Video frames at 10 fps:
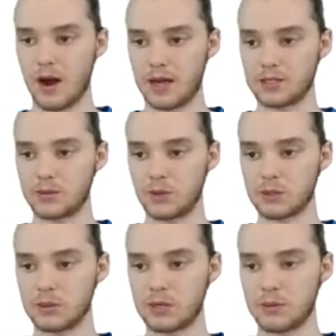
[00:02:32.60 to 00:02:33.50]
All right, so
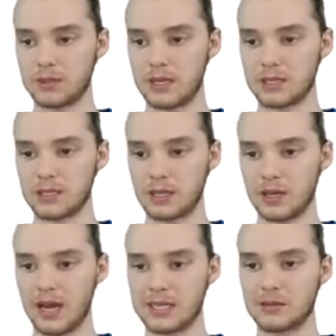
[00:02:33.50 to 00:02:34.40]
once we're done with this,
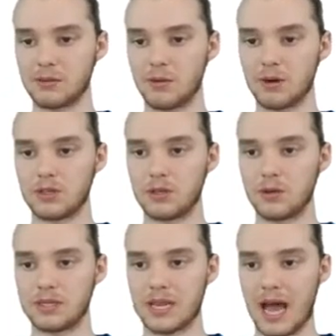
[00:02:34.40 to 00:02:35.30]
the last thing we wanna
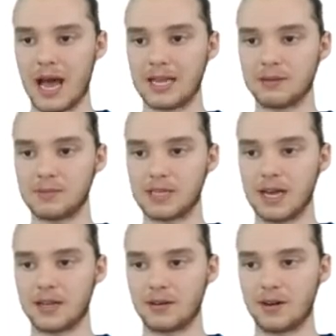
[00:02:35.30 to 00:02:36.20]
do is add them
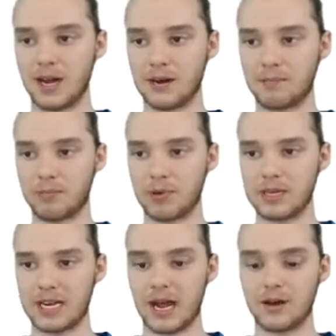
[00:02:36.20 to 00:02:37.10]
together and
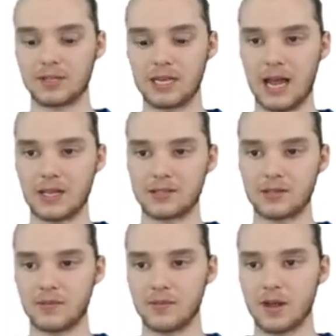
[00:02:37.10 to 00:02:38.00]
print out the
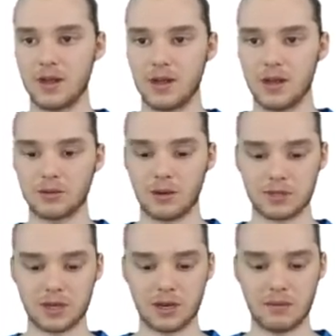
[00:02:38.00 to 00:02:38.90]
answer. So I'm
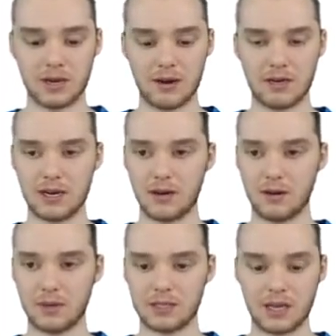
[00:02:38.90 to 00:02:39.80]
just gonna come down here,
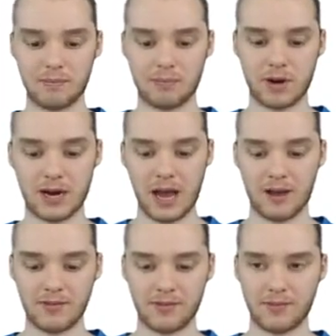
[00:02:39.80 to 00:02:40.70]
I'm gonna say
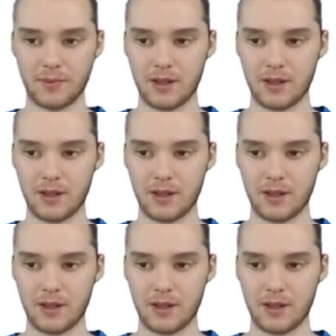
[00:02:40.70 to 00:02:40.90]
printf,